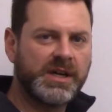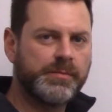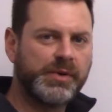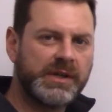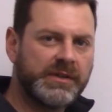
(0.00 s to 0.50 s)

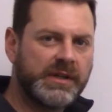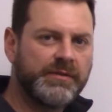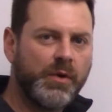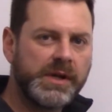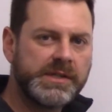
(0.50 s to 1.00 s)
completely
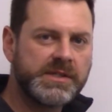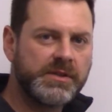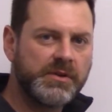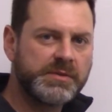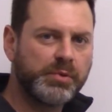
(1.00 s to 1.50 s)
avoids
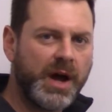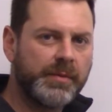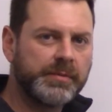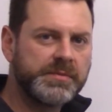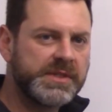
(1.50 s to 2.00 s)
those
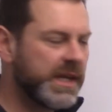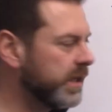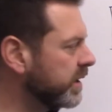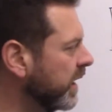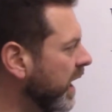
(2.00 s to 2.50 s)
problems
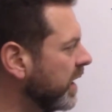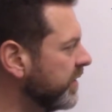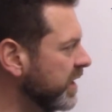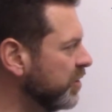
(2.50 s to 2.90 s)
that